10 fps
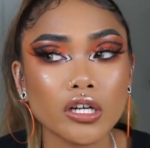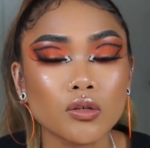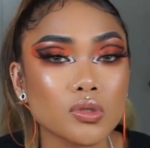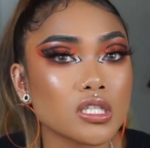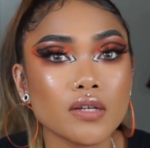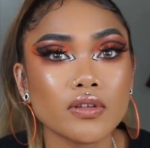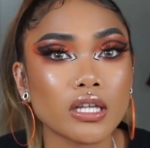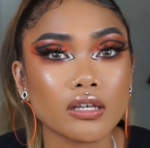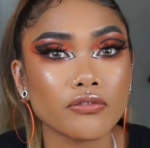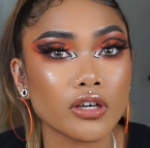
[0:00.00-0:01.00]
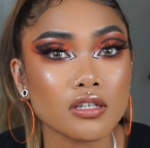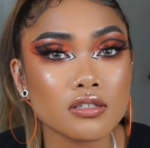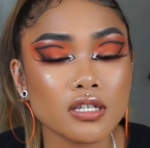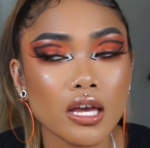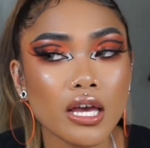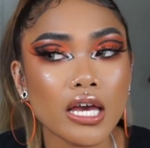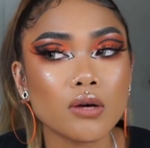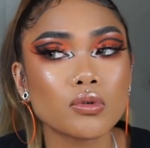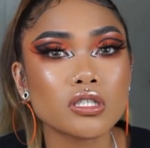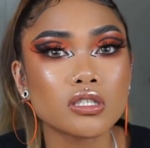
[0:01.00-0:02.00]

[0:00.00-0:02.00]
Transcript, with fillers: that it wasn't even like phased. It was